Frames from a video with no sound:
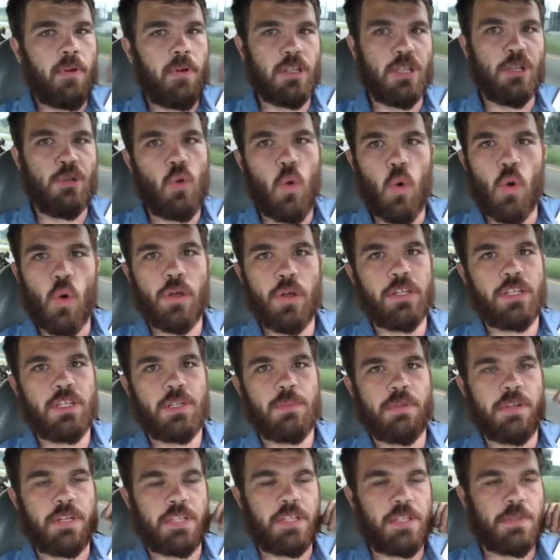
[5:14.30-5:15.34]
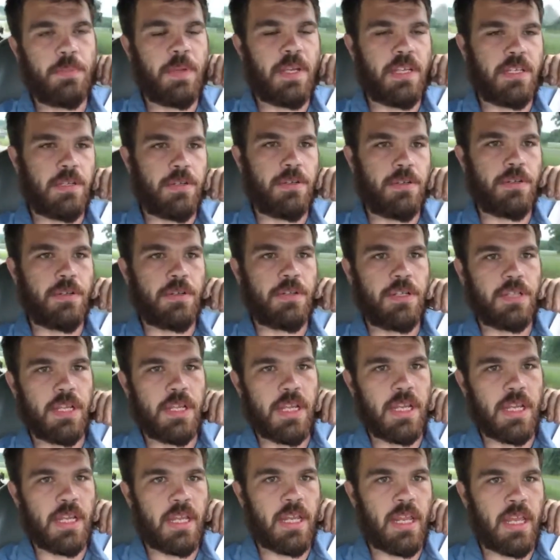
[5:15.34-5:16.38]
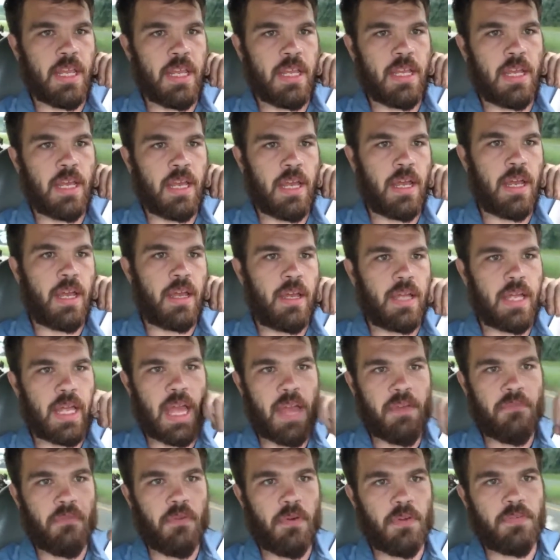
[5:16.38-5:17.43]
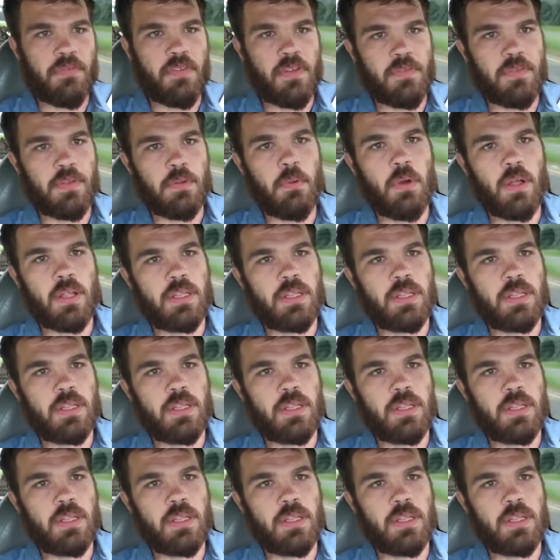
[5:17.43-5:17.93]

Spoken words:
put coil spring spacers in a F-150.